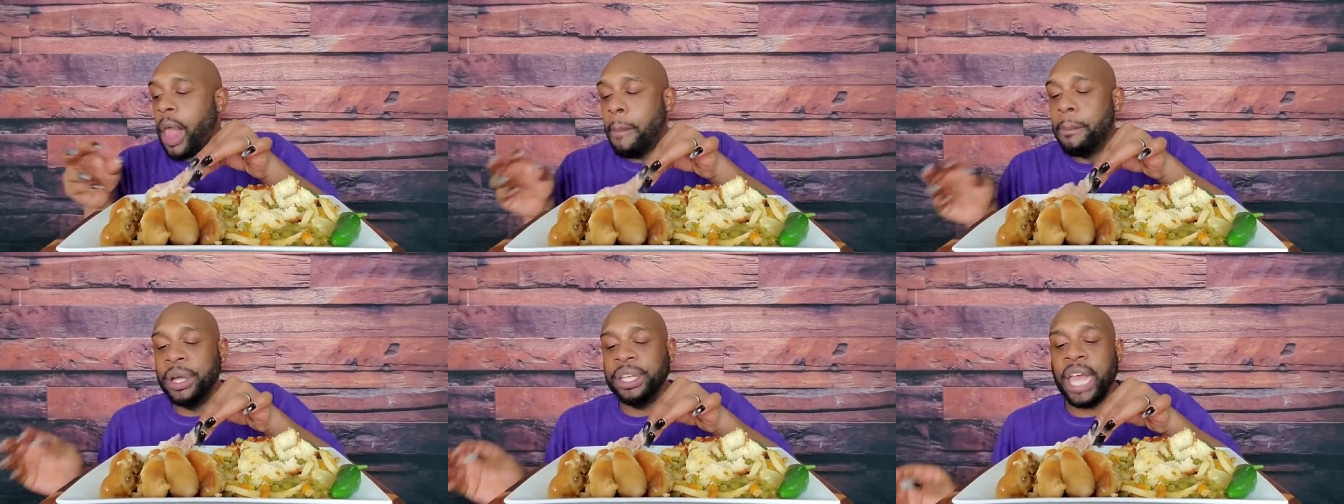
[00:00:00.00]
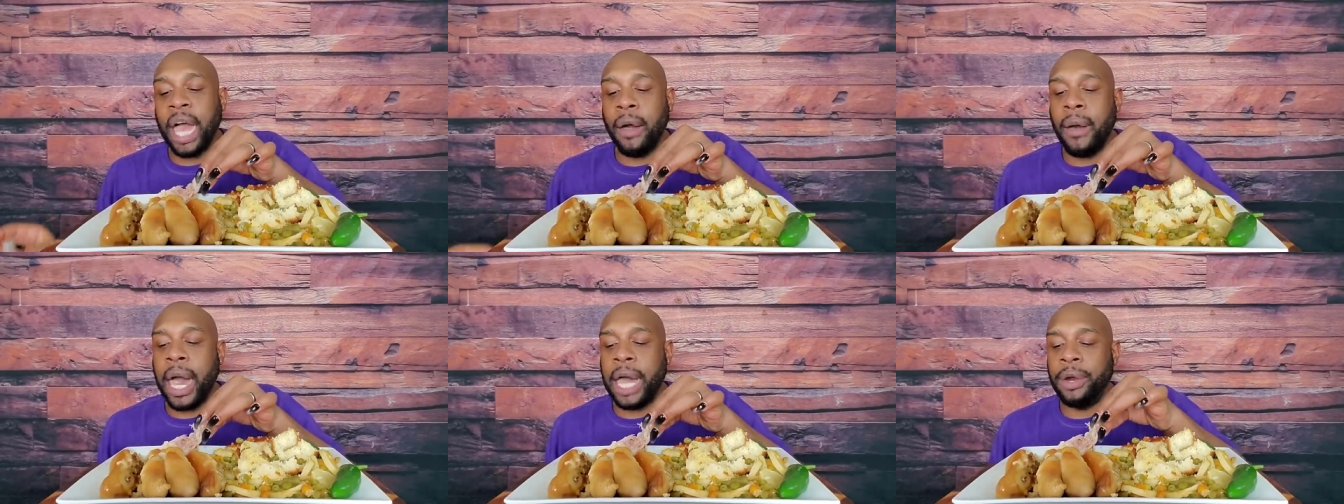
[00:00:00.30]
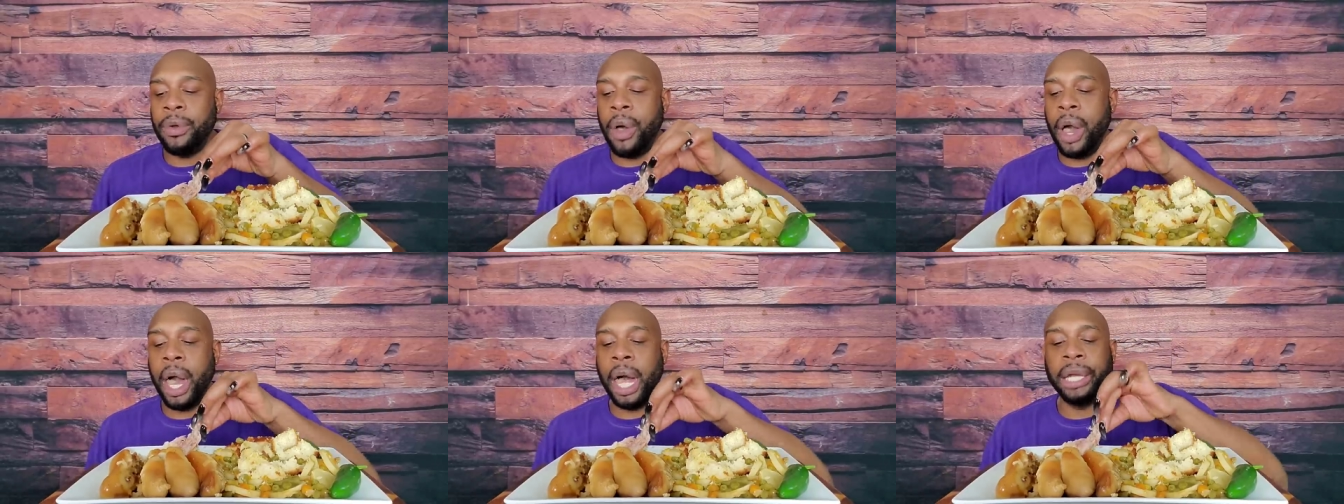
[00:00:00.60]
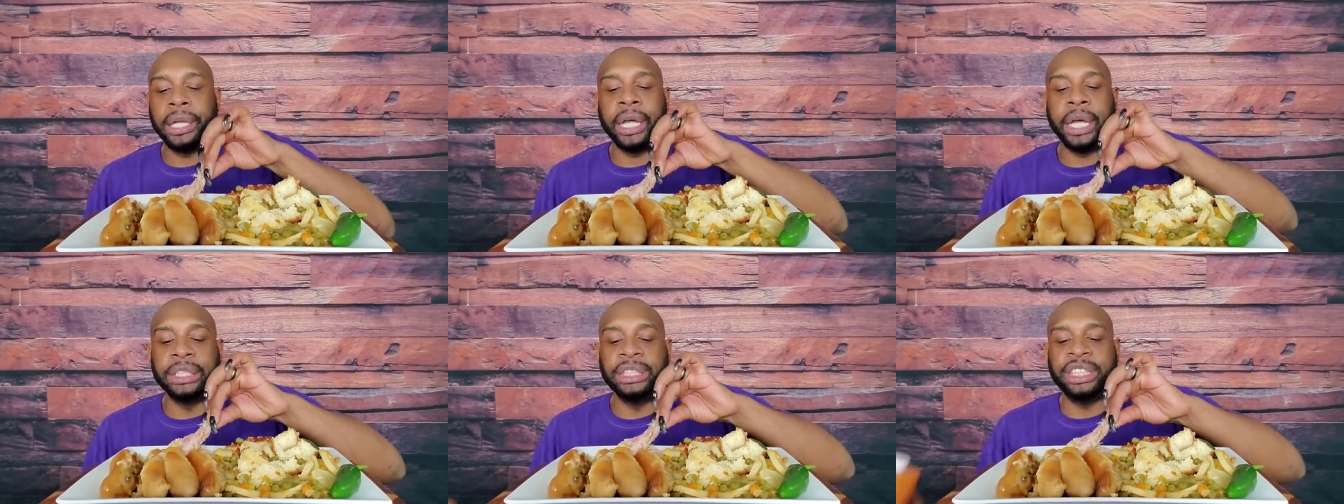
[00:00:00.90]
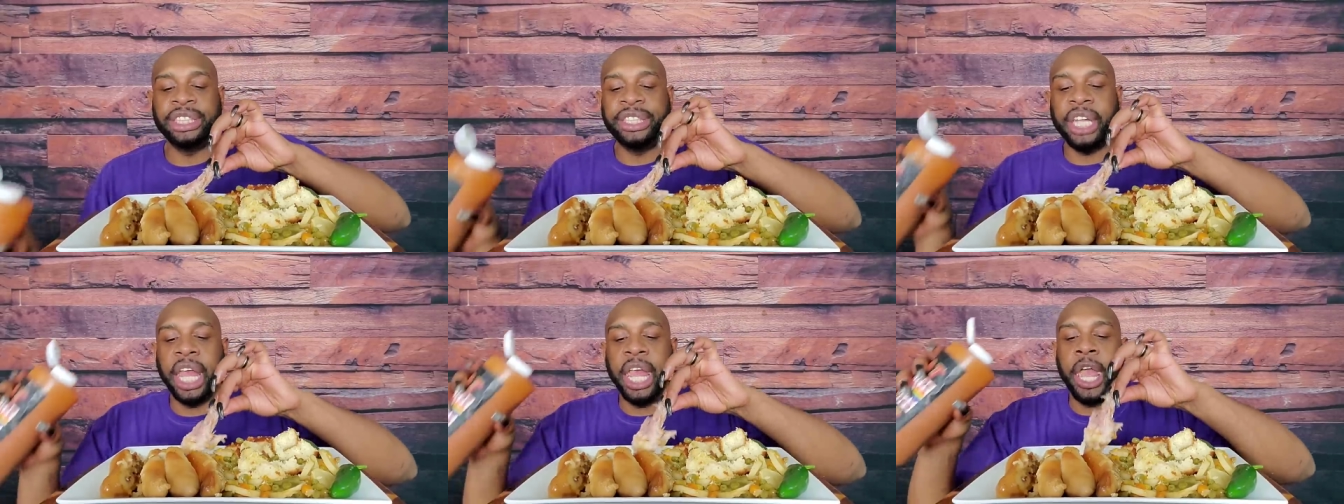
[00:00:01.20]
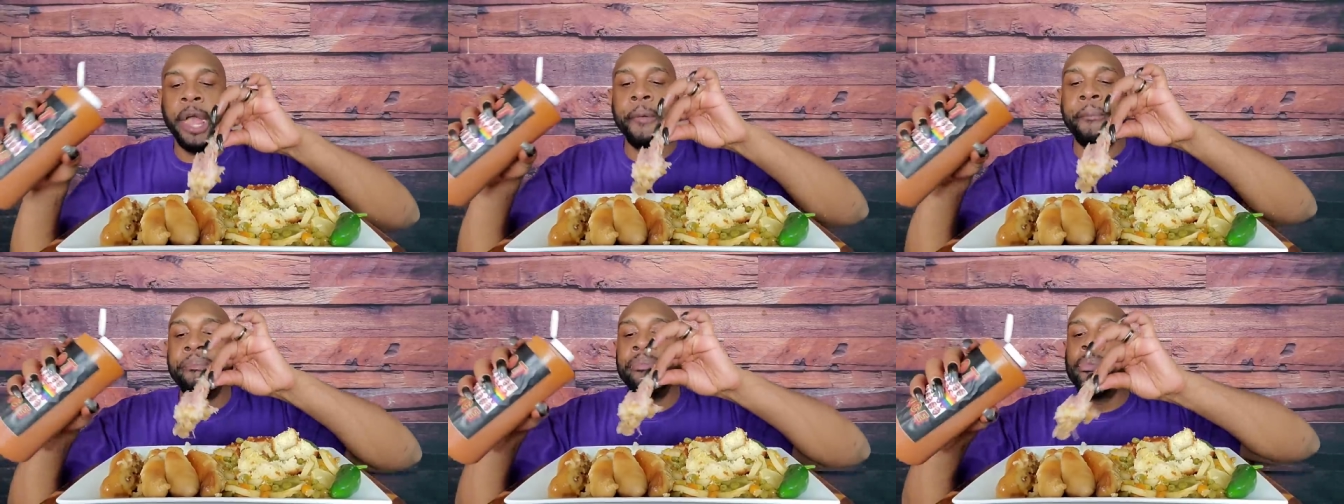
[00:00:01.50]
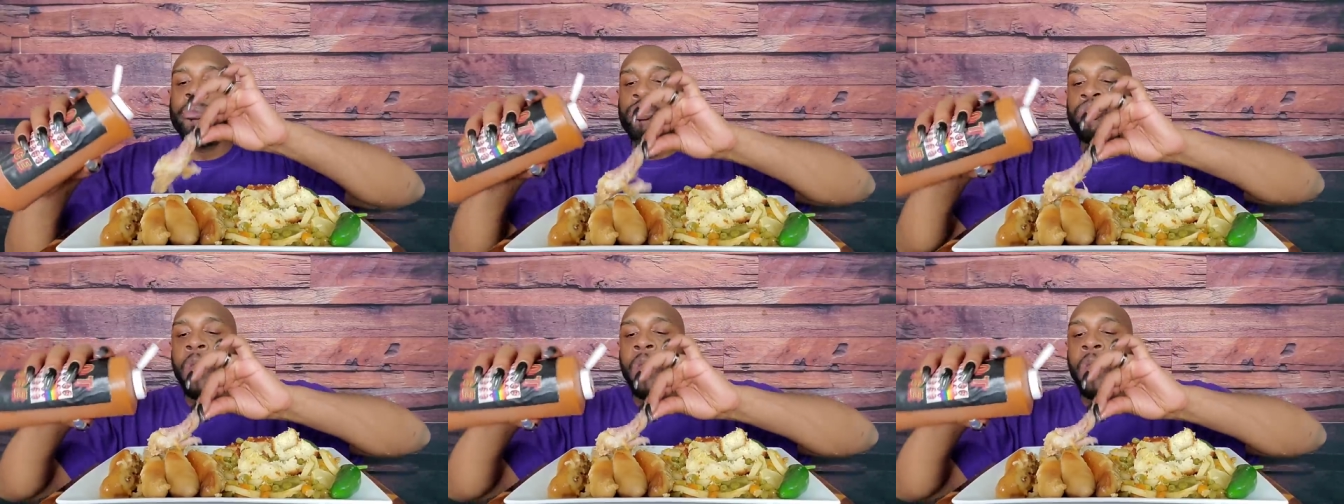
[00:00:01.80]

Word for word: but y'all, I don't have to understand